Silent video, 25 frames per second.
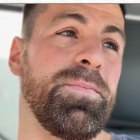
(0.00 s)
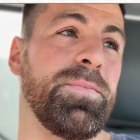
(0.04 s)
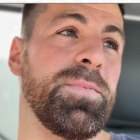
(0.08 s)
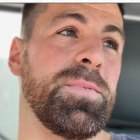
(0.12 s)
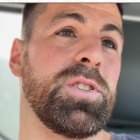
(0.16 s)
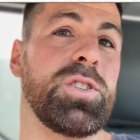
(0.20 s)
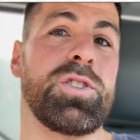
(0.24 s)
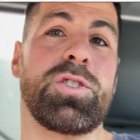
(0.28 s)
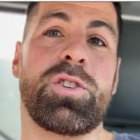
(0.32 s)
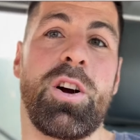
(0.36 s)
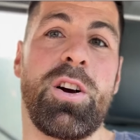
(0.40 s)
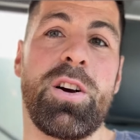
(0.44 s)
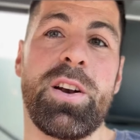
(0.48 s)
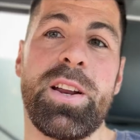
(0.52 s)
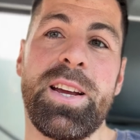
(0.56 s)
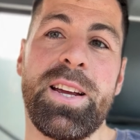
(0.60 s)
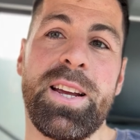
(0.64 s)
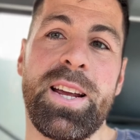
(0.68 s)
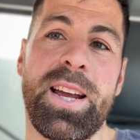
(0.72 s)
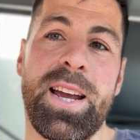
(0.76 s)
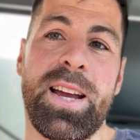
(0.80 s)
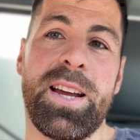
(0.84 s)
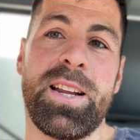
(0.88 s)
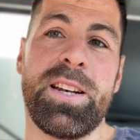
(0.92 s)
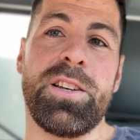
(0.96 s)

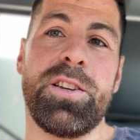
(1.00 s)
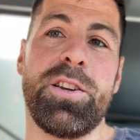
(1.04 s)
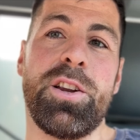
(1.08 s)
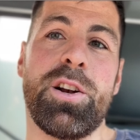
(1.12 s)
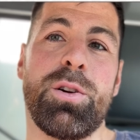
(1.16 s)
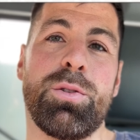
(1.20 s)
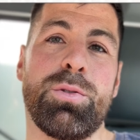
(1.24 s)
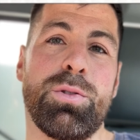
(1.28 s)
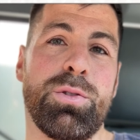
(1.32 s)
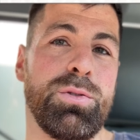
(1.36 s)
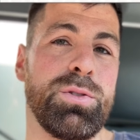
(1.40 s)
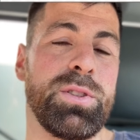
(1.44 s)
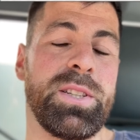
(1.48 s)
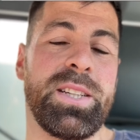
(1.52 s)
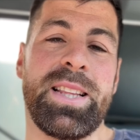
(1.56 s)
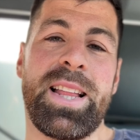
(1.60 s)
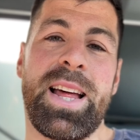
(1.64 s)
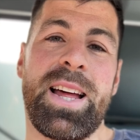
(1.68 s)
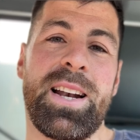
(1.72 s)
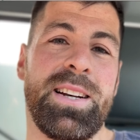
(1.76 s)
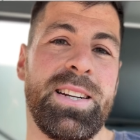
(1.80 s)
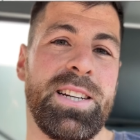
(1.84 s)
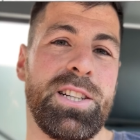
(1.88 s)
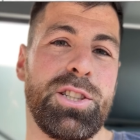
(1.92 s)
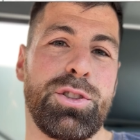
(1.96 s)
Starting and losing
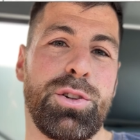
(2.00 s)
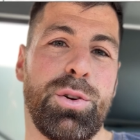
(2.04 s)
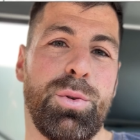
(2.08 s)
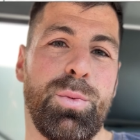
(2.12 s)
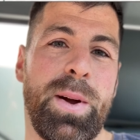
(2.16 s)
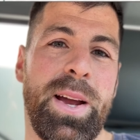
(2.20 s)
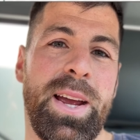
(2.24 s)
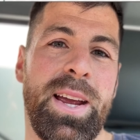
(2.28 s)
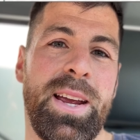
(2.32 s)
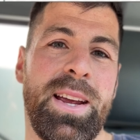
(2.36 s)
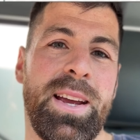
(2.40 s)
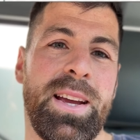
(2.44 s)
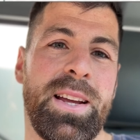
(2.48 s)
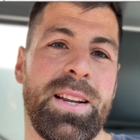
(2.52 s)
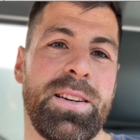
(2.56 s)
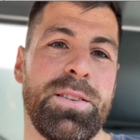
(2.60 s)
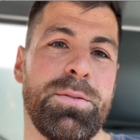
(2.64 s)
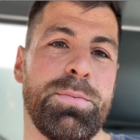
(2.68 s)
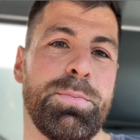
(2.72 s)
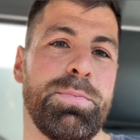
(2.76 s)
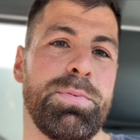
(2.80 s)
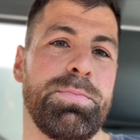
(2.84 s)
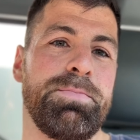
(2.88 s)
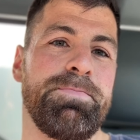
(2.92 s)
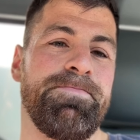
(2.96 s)
that initial weight and
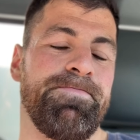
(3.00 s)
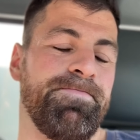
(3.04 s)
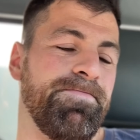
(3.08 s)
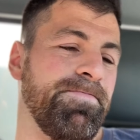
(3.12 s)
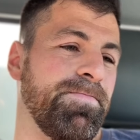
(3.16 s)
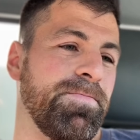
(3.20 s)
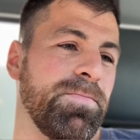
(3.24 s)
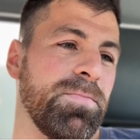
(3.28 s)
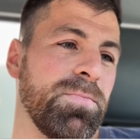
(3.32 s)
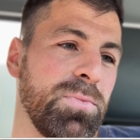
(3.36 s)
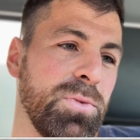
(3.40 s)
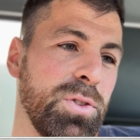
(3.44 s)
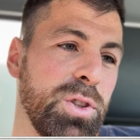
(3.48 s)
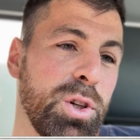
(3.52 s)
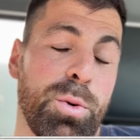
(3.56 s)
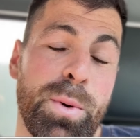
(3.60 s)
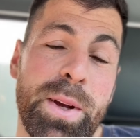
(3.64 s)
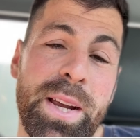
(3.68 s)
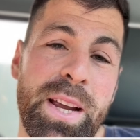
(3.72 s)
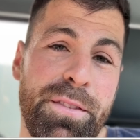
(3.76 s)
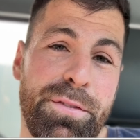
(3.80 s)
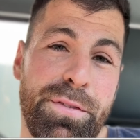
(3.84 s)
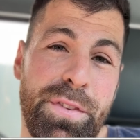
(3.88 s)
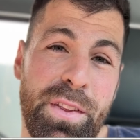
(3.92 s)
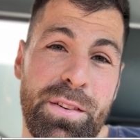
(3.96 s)

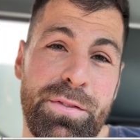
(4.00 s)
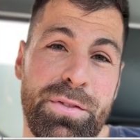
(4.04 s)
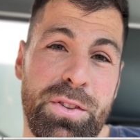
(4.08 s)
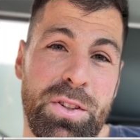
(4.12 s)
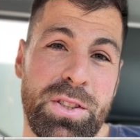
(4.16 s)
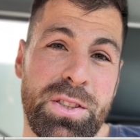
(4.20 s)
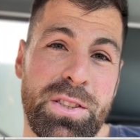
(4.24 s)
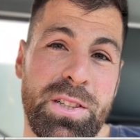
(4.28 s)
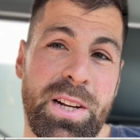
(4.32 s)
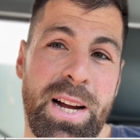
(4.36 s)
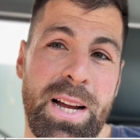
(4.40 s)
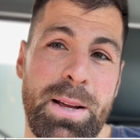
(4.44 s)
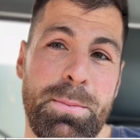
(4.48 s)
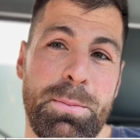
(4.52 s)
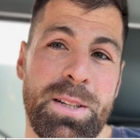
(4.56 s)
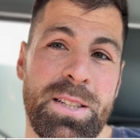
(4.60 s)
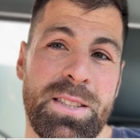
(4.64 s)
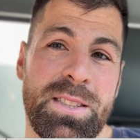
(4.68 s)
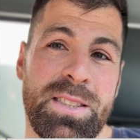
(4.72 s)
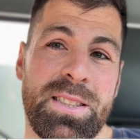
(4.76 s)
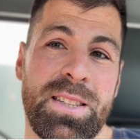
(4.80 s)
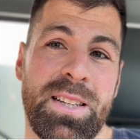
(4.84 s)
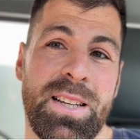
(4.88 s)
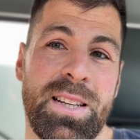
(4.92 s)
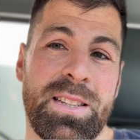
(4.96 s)
doing it for the first time
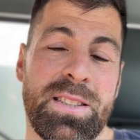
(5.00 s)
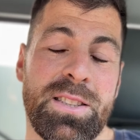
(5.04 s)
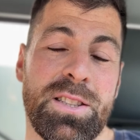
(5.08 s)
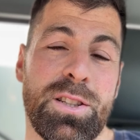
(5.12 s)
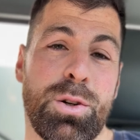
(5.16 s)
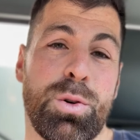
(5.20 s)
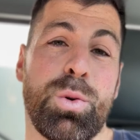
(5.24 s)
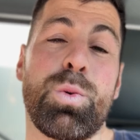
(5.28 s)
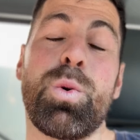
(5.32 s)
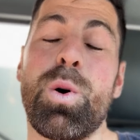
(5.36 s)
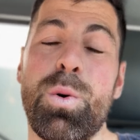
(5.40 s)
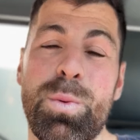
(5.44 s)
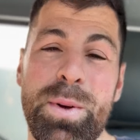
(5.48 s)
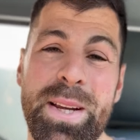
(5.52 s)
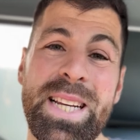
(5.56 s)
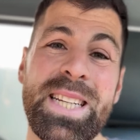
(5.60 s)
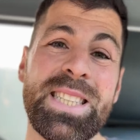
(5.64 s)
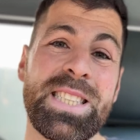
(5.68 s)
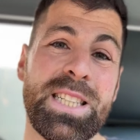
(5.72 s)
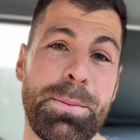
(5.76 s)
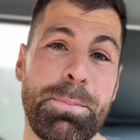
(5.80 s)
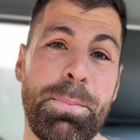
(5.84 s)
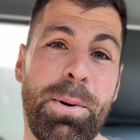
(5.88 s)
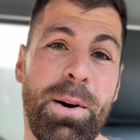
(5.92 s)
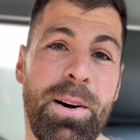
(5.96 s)
is the quote
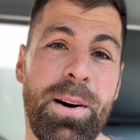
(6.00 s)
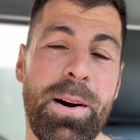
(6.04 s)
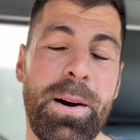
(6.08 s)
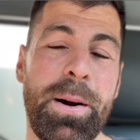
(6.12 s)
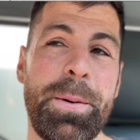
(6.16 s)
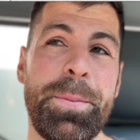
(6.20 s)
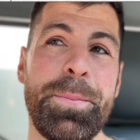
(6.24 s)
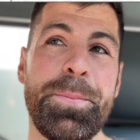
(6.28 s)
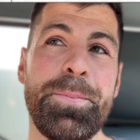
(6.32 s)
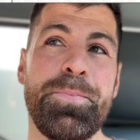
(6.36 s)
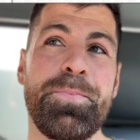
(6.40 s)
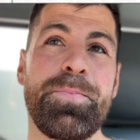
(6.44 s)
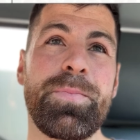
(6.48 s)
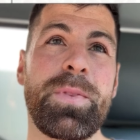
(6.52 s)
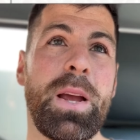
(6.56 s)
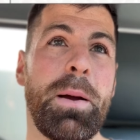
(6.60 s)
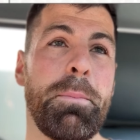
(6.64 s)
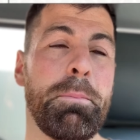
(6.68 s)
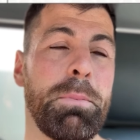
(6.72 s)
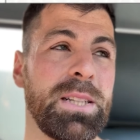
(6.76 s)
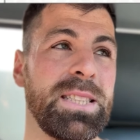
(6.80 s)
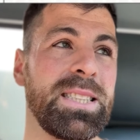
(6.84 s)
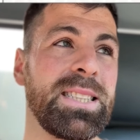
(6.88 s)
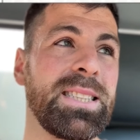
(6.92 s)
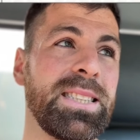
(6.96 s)
easy part,
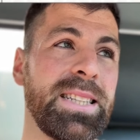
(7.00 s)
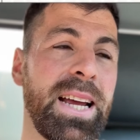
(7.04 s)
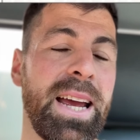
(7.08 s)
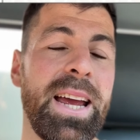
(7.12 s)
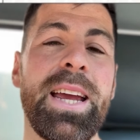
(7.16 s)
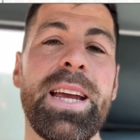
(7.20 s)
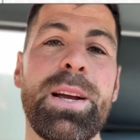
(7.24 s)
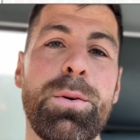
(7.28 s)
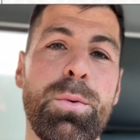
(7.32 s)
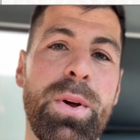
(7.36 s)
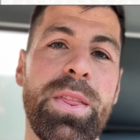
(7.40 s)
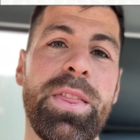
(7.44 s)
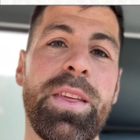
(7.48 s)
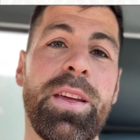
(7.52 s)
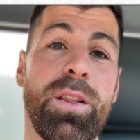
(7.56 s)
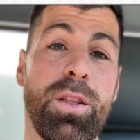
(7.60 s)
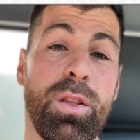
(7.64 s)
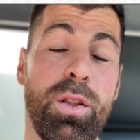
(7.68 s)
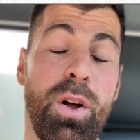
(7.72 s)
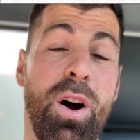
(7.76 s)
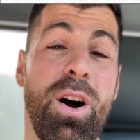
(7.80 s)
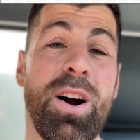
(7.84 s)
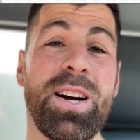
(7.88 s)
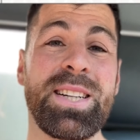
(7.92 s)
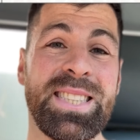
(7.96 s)
but staying with it
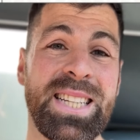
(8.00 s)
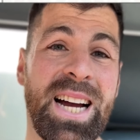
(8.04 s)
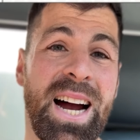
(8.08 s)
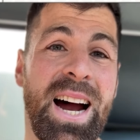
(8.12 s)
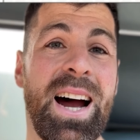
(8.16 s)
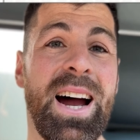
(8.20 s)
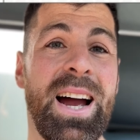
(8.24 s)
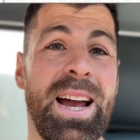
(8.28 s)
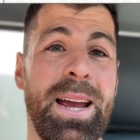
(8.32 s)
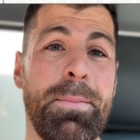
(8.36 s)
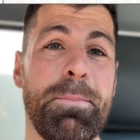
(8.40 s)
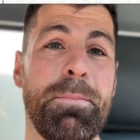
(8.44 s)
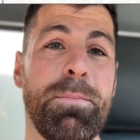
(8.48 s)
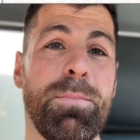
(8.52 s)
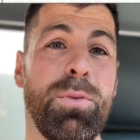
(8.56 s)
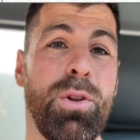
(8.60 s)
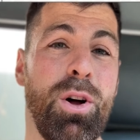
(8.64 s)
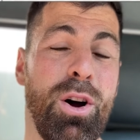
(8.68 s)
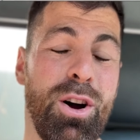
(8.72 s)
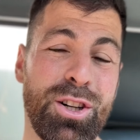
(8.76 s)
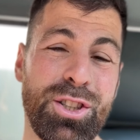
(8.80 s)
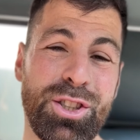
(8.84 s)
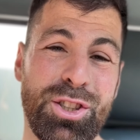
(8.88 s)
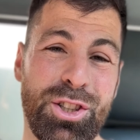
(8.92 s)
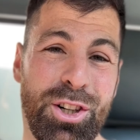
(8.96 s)
long
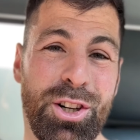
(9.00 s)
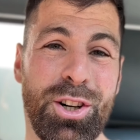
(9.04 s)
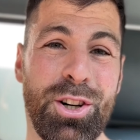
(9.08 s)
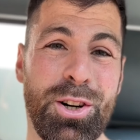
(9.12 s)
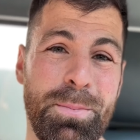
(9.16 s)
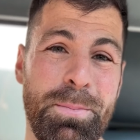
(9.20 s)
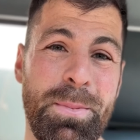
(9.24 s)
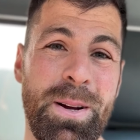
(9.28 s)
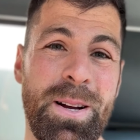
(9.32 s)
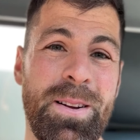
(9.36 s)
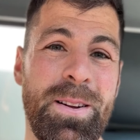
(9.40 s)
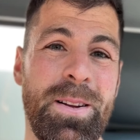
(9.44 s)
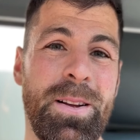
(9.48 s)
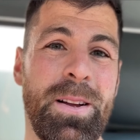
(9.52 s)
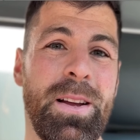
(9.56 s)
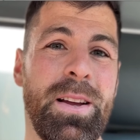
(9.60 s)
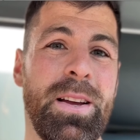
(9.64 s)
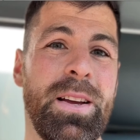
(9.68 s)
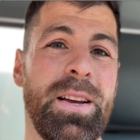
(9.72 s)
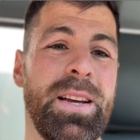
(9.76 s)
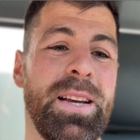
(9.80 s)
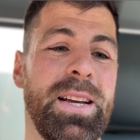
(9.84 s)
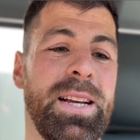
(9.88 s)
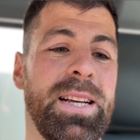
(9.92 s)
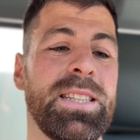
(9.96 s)
term
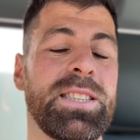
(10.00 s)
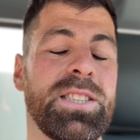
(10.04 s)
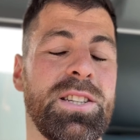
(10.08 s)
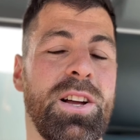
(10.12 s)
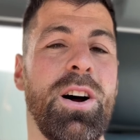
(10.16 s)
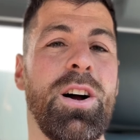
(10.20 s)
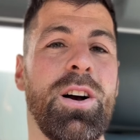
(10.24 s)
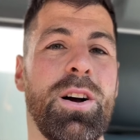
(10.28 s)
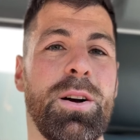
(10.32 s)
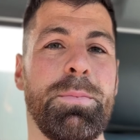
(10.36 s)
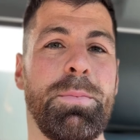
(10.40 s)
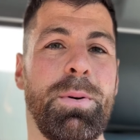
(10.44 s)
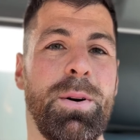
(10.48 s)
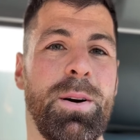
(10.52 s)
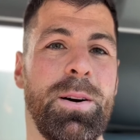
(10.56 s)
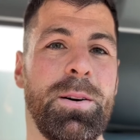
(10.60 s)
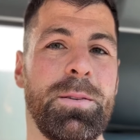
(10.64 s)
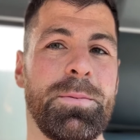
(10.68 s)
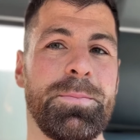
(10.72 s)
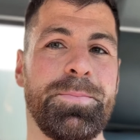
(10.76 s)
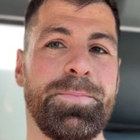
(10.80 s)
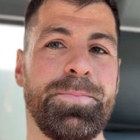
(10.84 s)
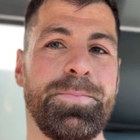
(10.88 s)
is the hard part.